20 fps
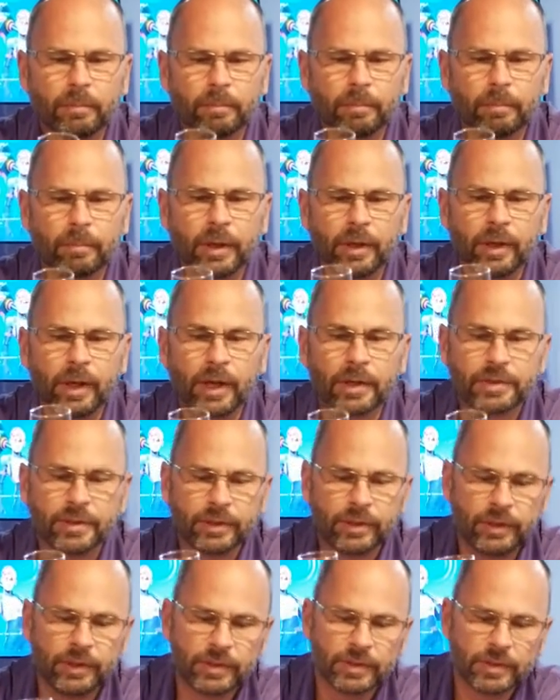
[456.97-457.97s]
But
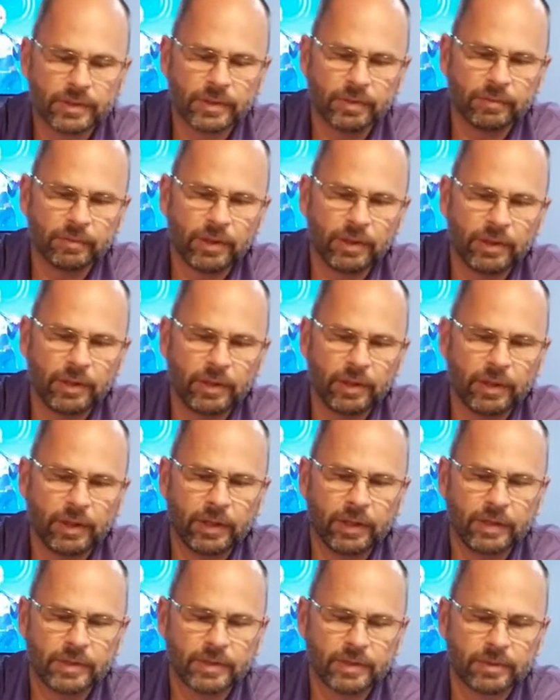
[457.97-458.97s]
actually, this is a very
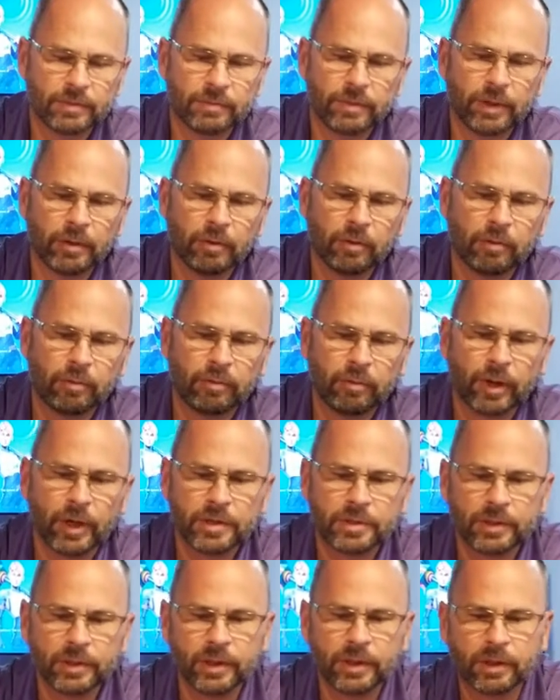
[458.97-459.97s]
nice, very
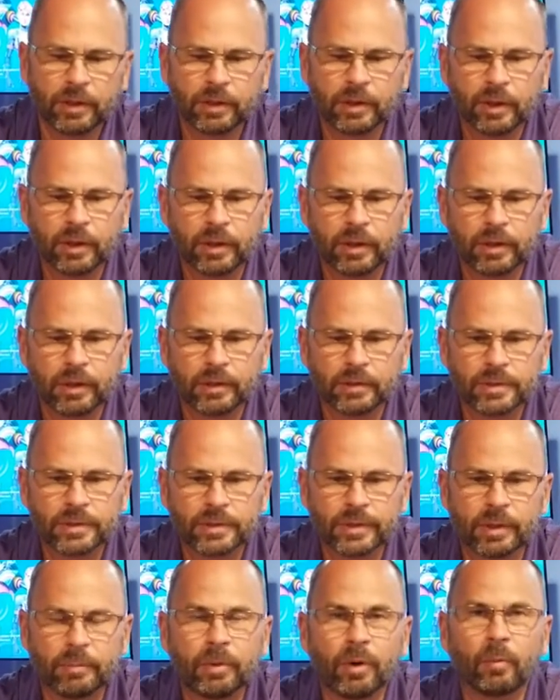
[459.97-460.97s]
refreshing
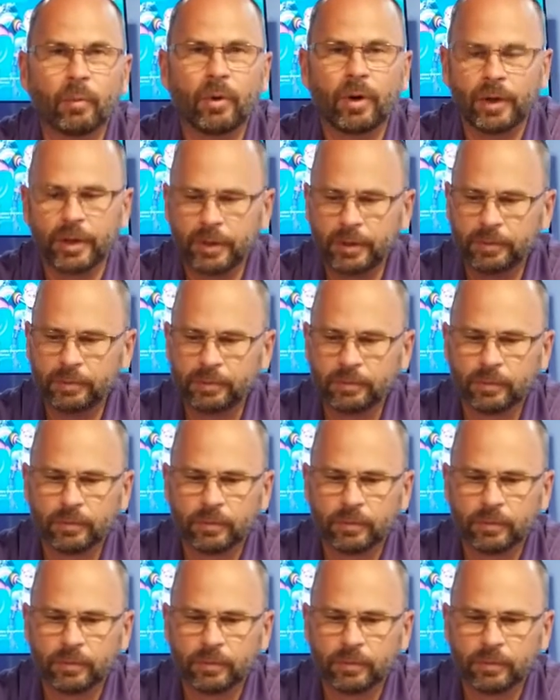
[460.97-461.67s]
summer wine.